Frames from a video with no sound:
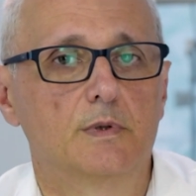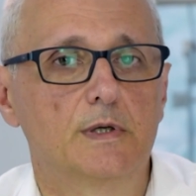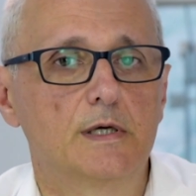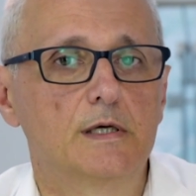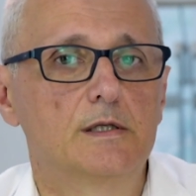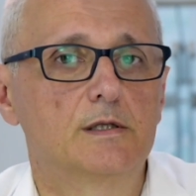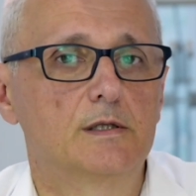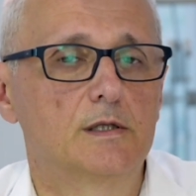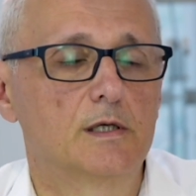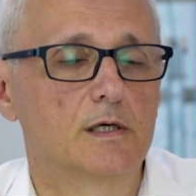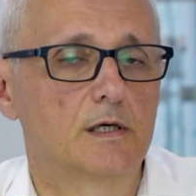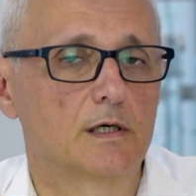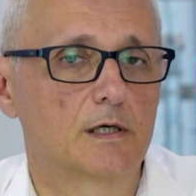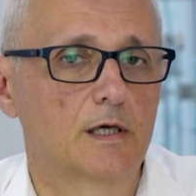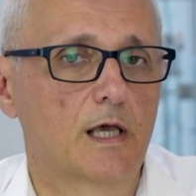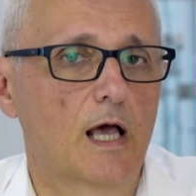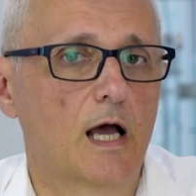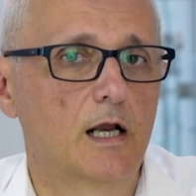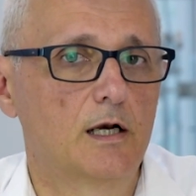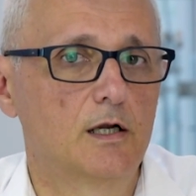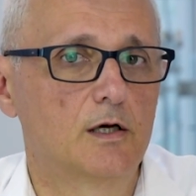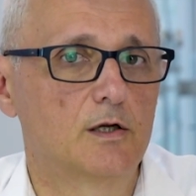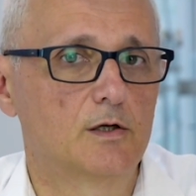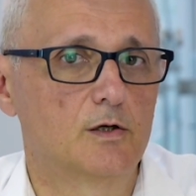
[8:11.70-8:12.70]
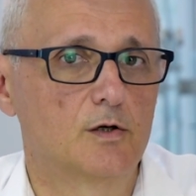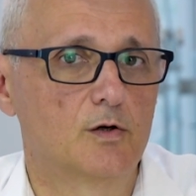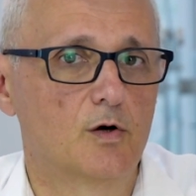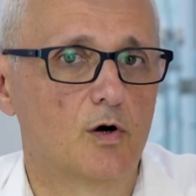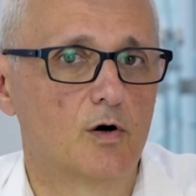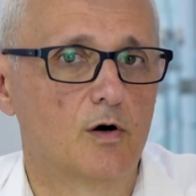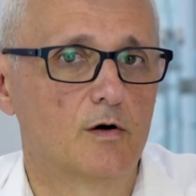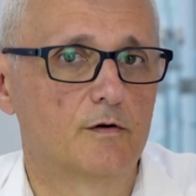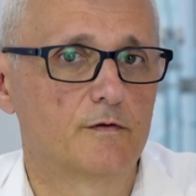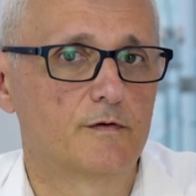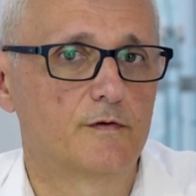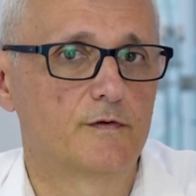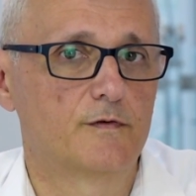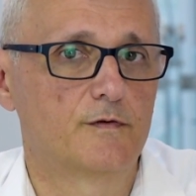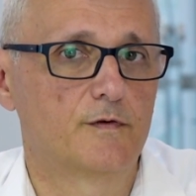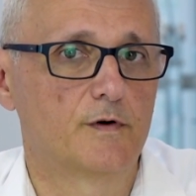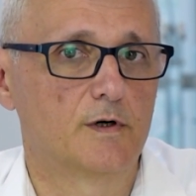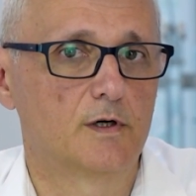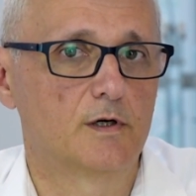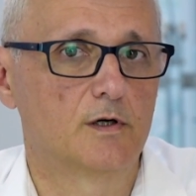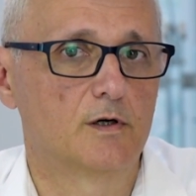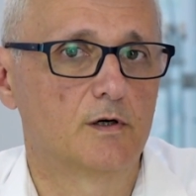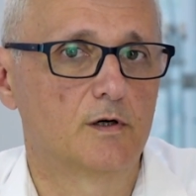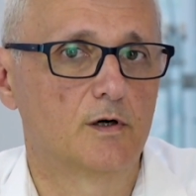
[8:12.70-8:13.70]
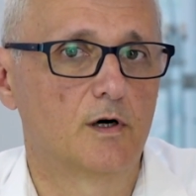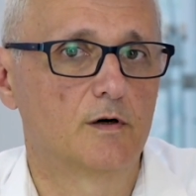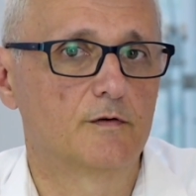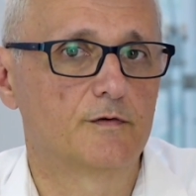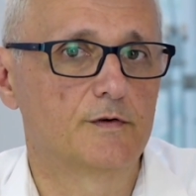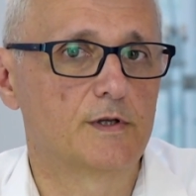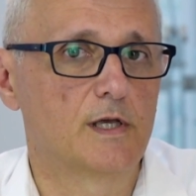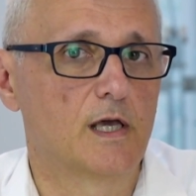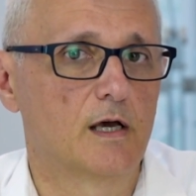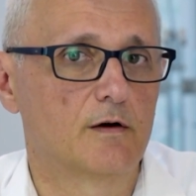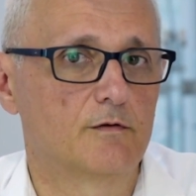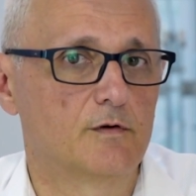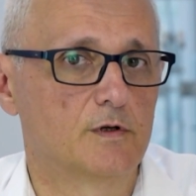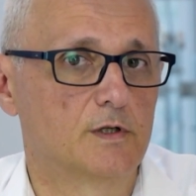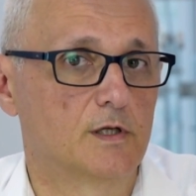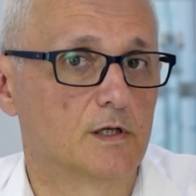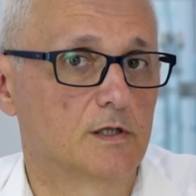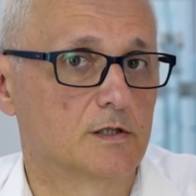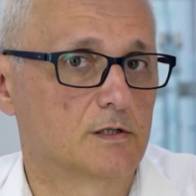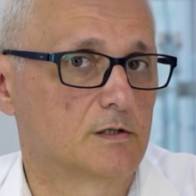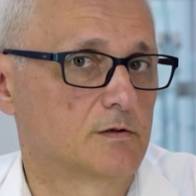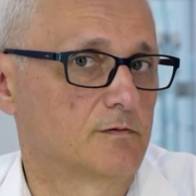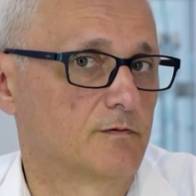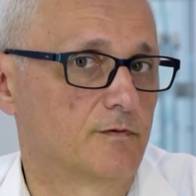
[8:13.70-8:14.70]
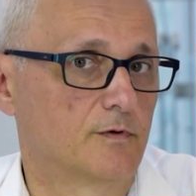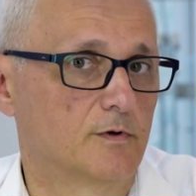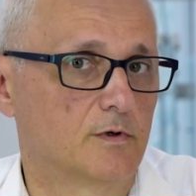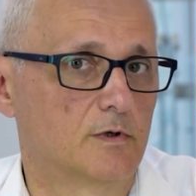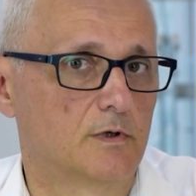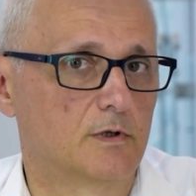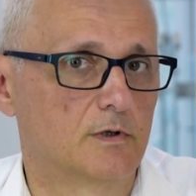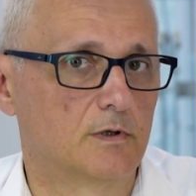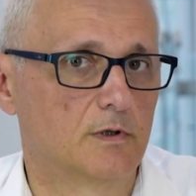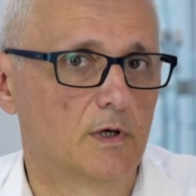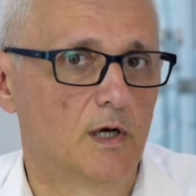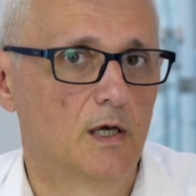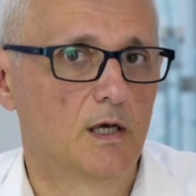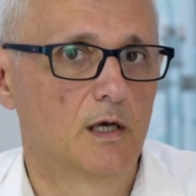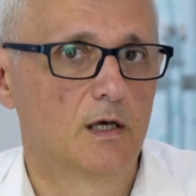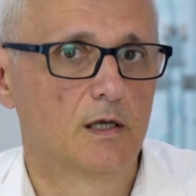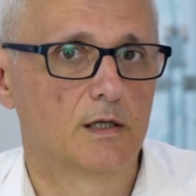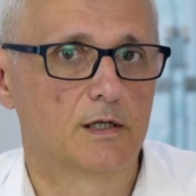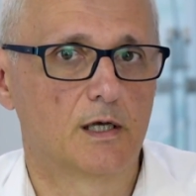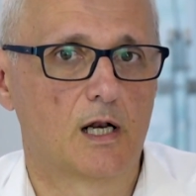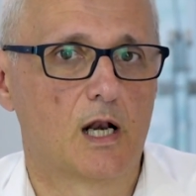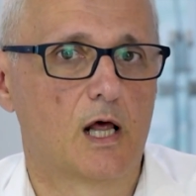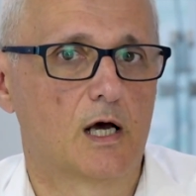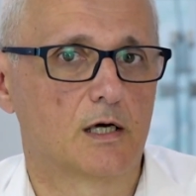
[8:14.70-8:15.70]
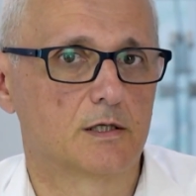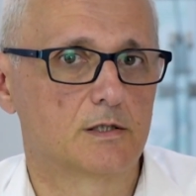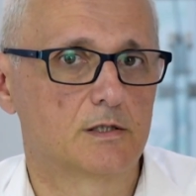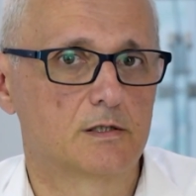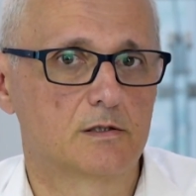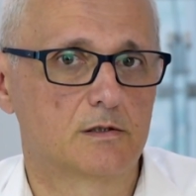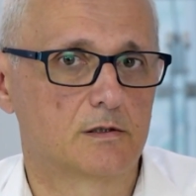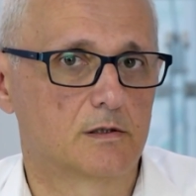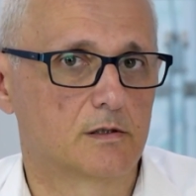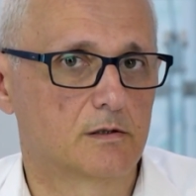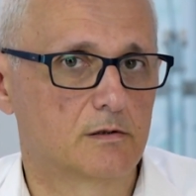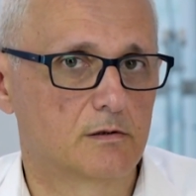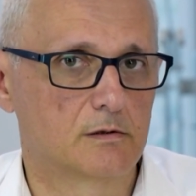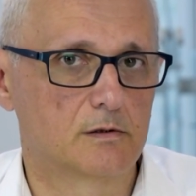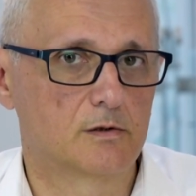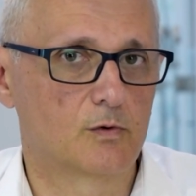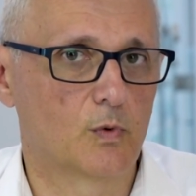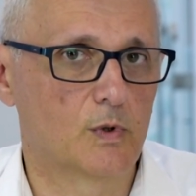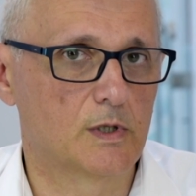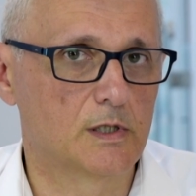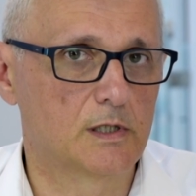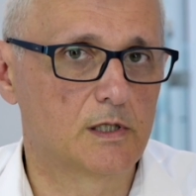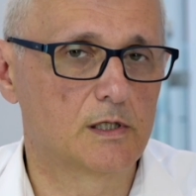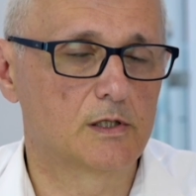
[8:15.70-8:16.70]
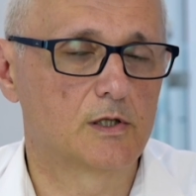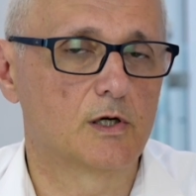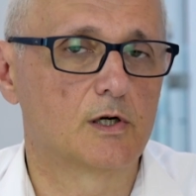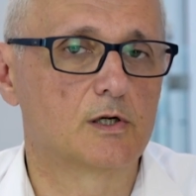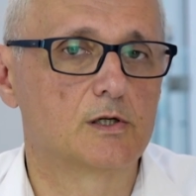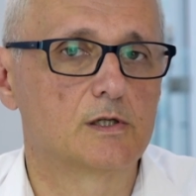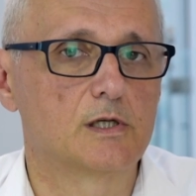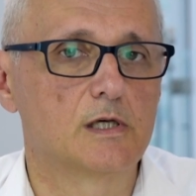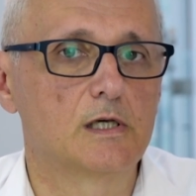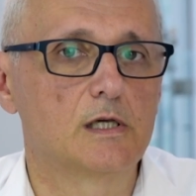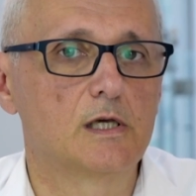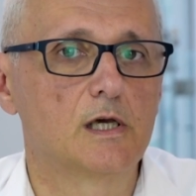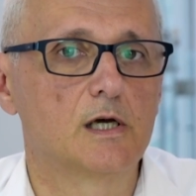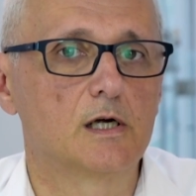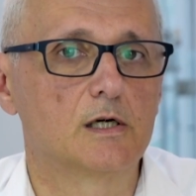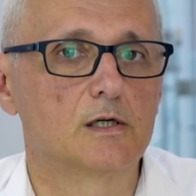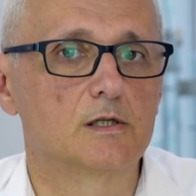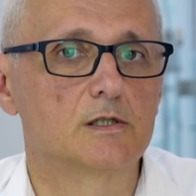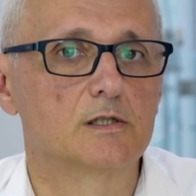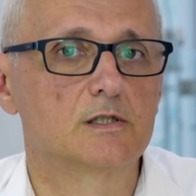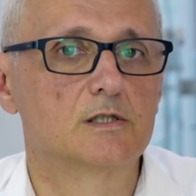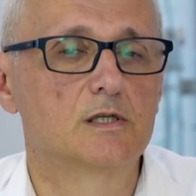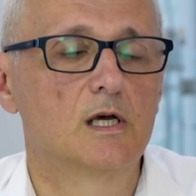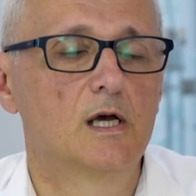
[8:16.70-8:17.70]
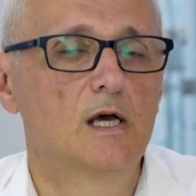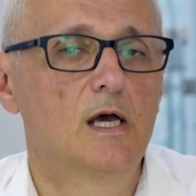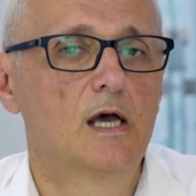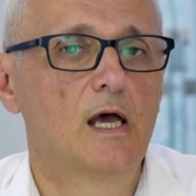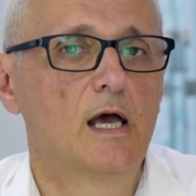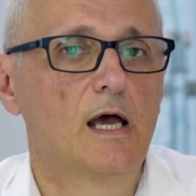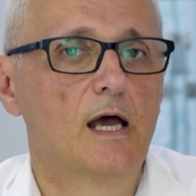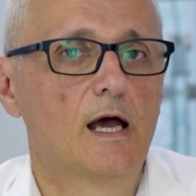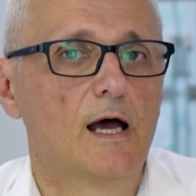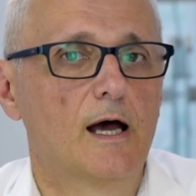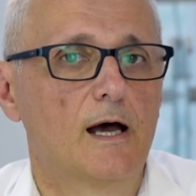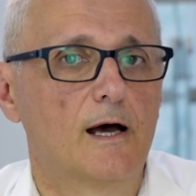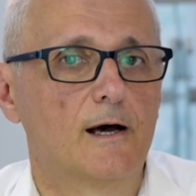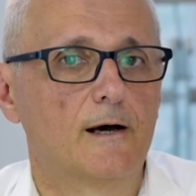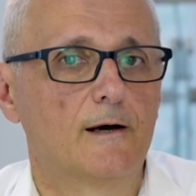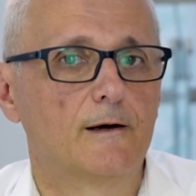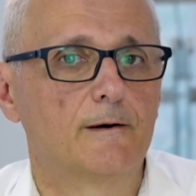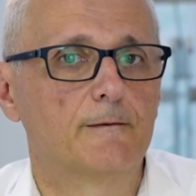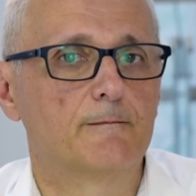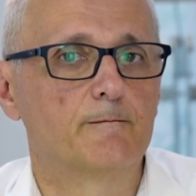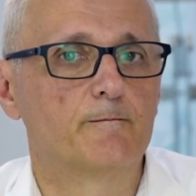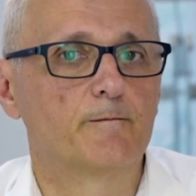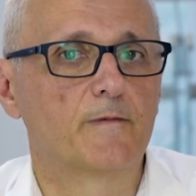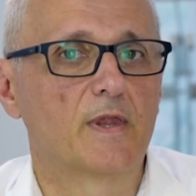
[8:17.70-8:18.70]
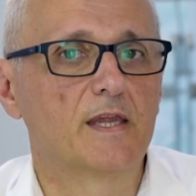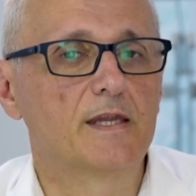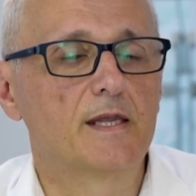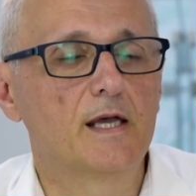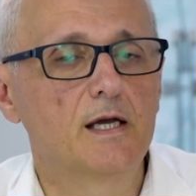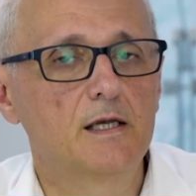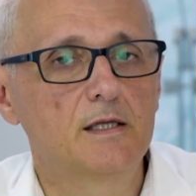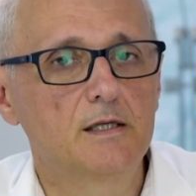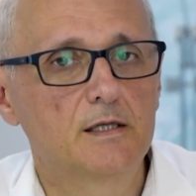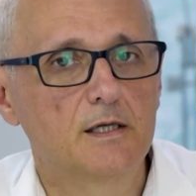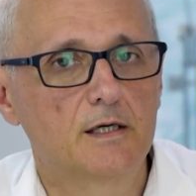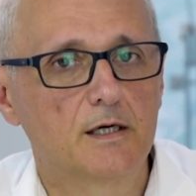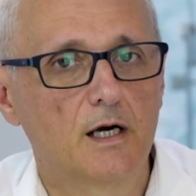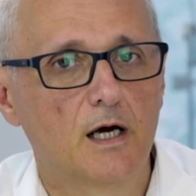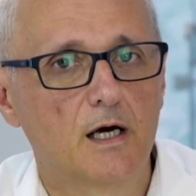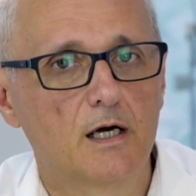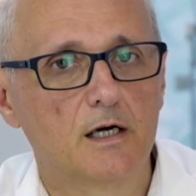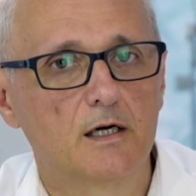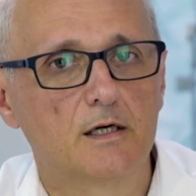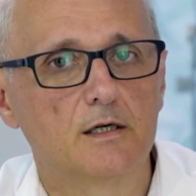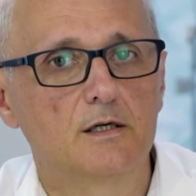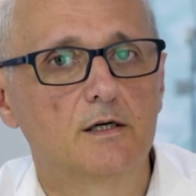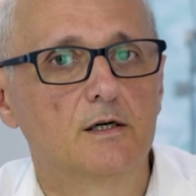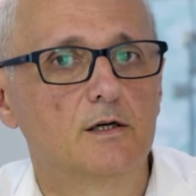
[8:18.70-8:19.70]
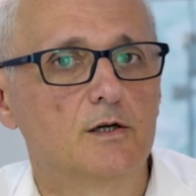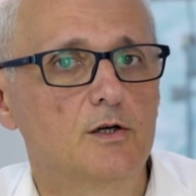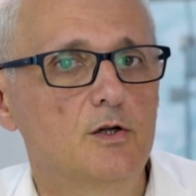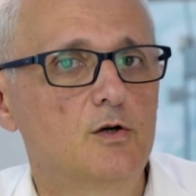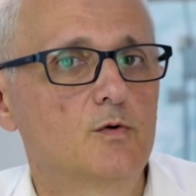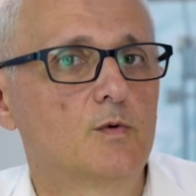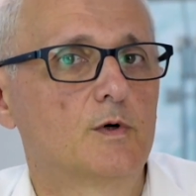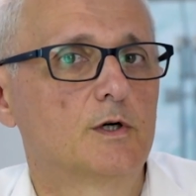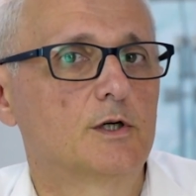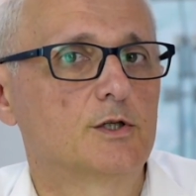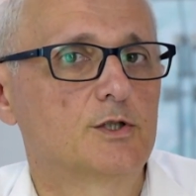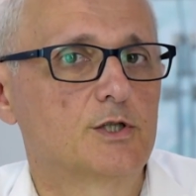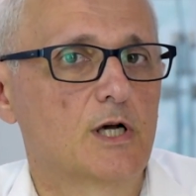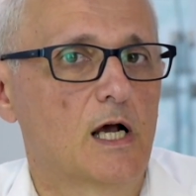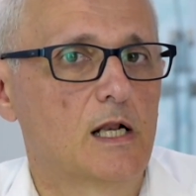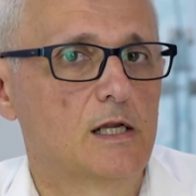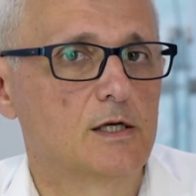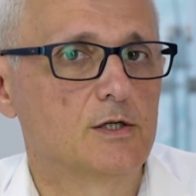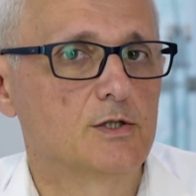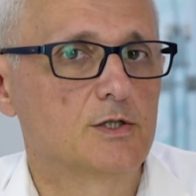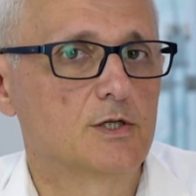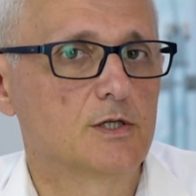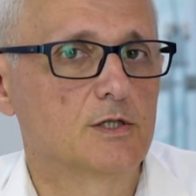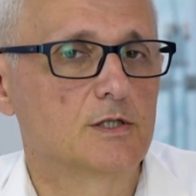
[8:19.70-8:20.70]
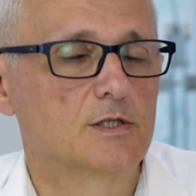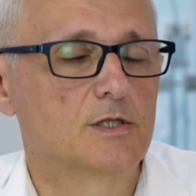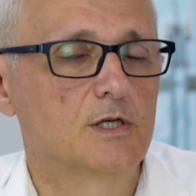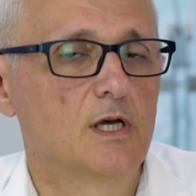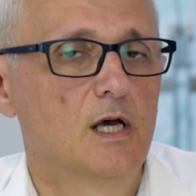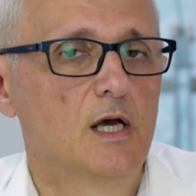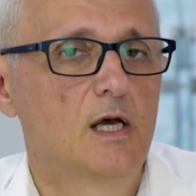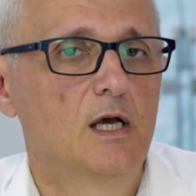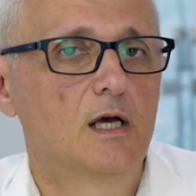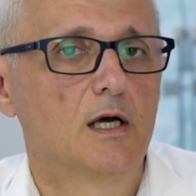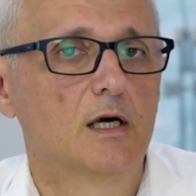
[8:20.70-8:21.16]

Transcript: in the canon of the evidence for the last 20-30 years. Then there are newer challenges